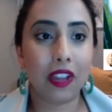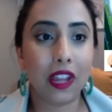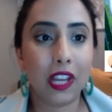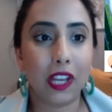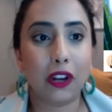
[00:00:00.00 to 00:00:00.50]

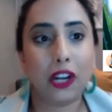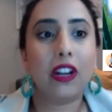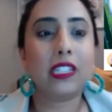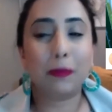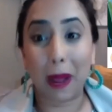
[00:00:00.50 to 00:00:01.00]
you know, you're
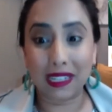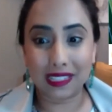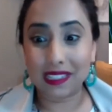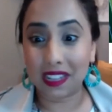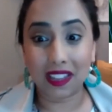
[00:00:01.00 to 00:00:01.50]
expected
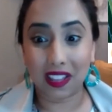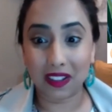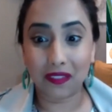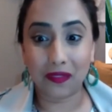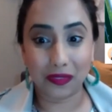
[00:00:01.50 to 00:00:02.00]
to
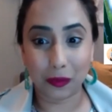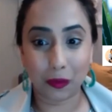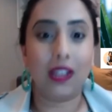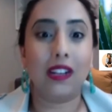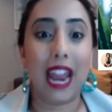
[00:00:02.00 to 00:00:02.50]
live,
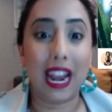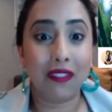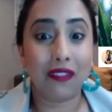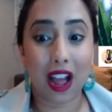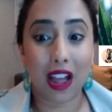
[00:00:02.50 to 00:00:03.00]
what,
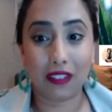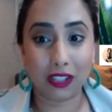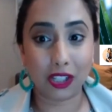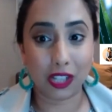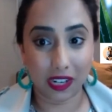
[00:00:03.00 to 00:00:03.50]

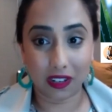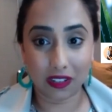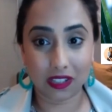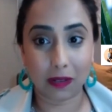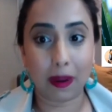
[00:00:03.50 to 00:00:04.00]
eighty-five-ish
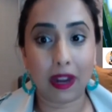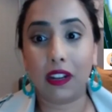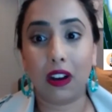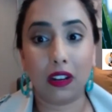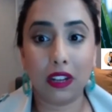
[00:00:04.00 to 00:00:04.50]
years, depending
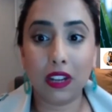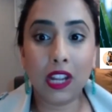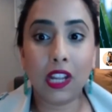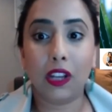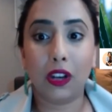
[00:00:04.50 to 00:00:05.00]
on,
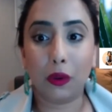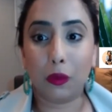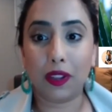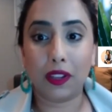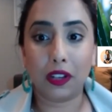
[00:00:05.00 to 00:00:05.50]
you know,
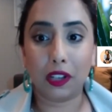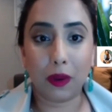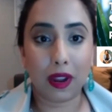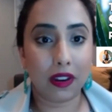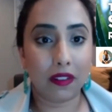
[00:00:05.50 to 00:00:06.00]
whether you
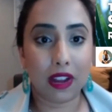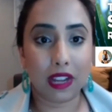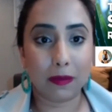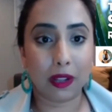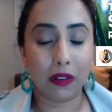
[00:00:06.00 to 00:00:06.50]
identify as
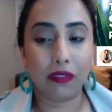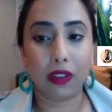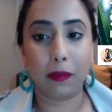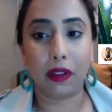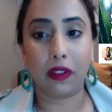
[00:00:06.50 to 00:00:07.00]
male or
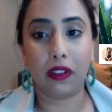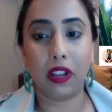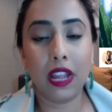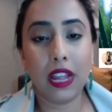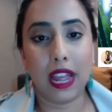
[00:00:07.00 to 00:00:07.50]
female. And,
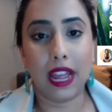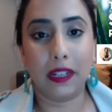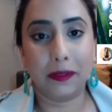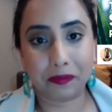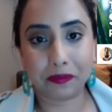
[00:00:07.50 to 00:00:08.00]
and
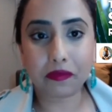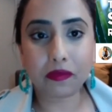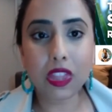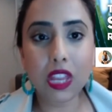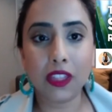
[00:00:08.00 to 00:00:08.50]

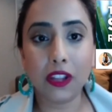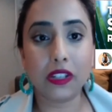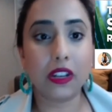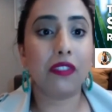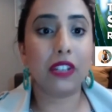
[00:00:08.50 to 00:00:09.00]
there's
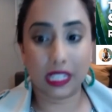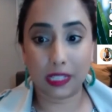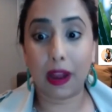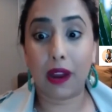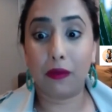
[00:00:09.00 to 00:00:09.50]
differences
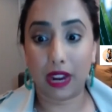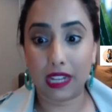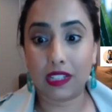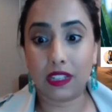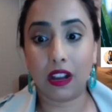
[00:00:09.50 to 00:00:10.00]
by
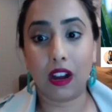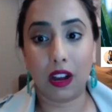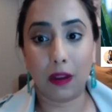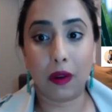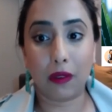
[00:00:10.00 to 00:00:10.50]
race
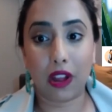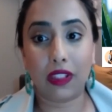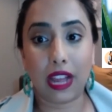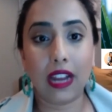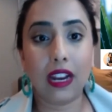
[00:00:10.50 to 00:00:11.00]
um, around that.